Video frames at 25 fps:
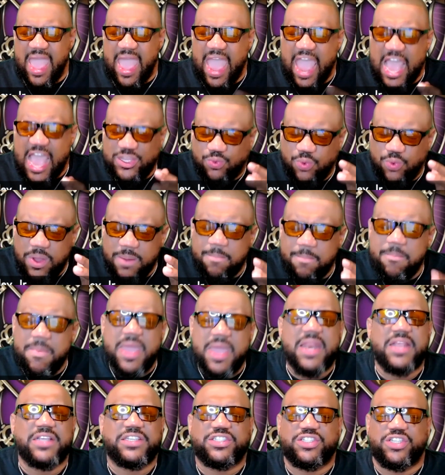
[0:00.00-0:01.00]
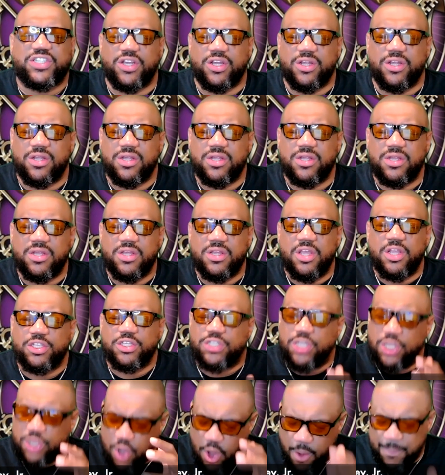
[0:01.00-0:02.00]
as we minister
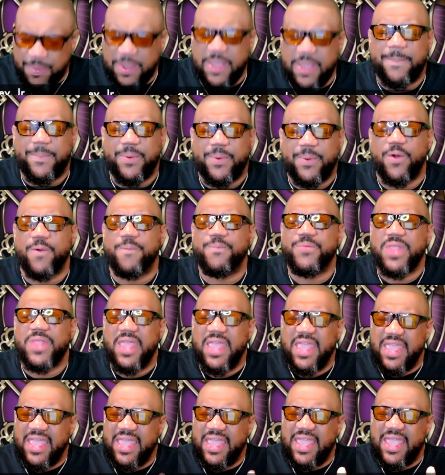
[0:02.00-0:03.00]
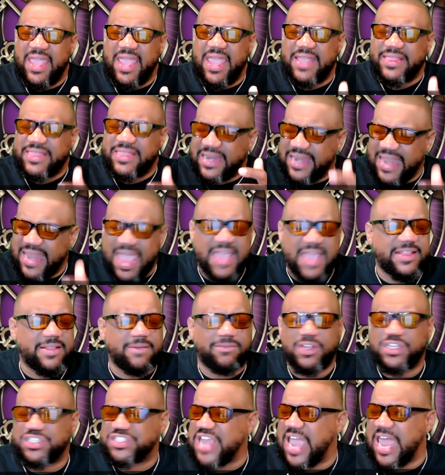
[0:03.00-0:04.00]
to your people in the land
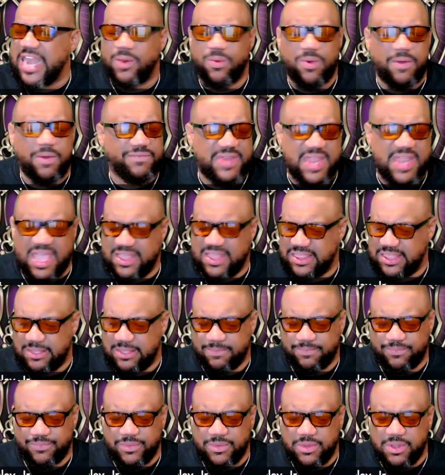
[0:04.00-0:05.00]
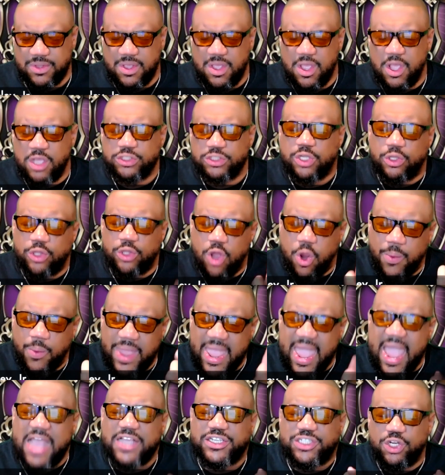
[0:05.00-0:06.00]
of the shadow of death. So, Lord,
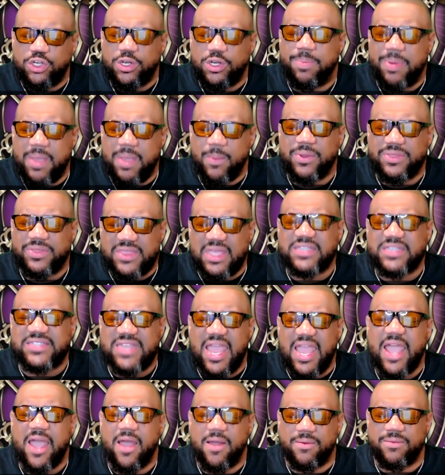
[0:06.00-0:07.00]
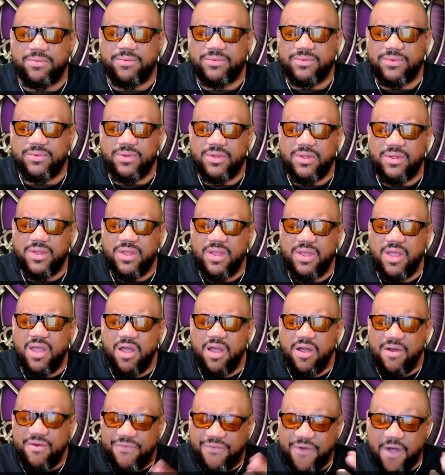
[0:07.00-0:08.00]
we ask you to be with us now.
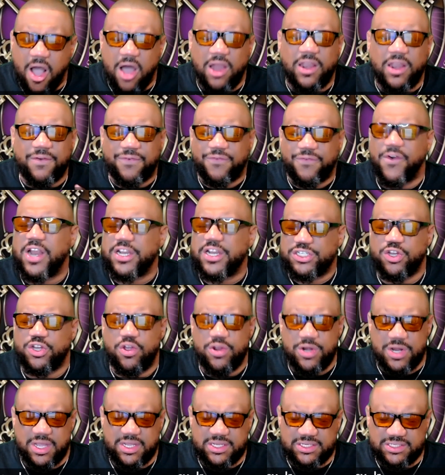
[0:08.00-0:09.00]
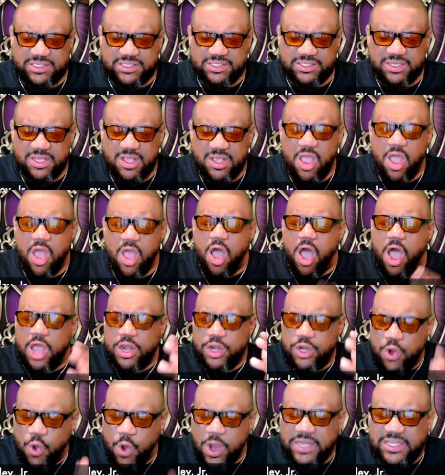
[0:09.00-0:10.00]
Fall afresh on us.
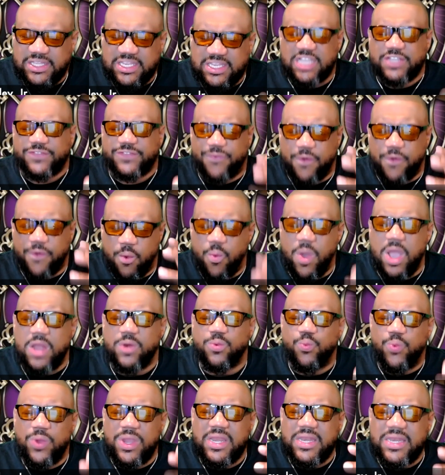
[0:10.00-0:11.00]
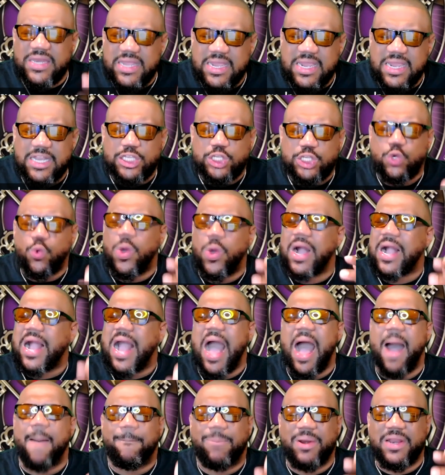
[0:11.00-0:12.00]
Anoint us for what we need to
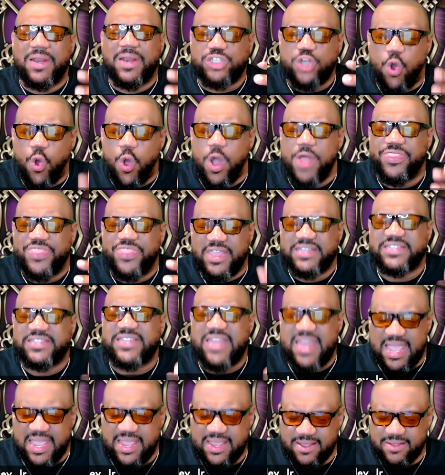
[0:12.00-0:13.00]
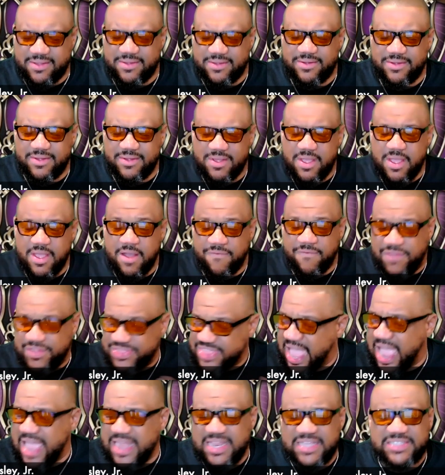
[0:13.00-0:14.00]
accomplish on this day. For
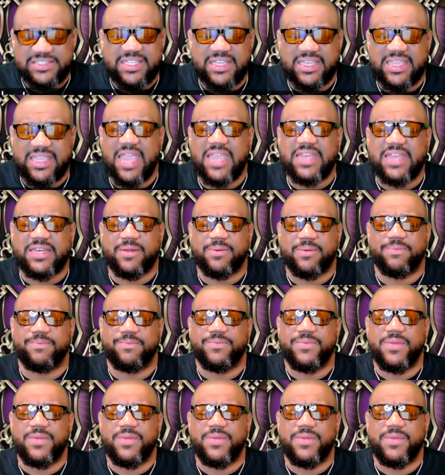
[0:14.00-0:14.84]
thine is the kingdom,